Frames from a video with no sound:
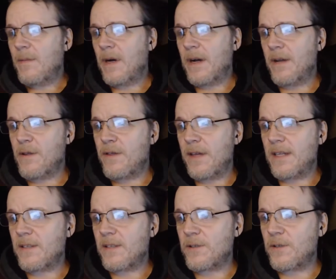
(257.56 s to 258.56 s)
Among other
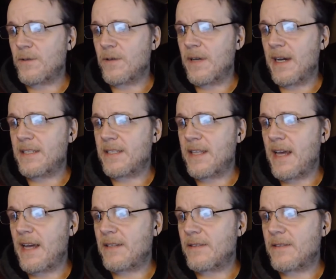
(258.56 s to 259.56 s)
things, I'll show you guys
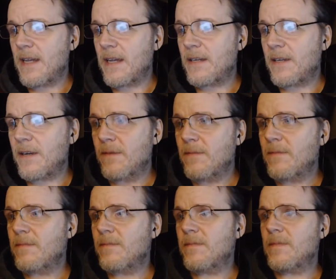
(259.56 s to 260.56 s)
that in a second here.
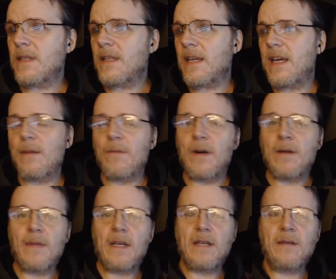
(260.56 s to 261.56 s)
Get the camera
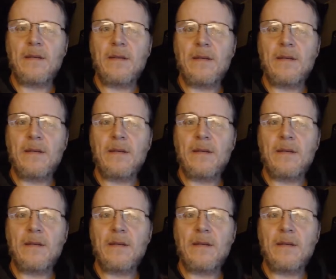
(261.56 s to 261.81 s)
on me.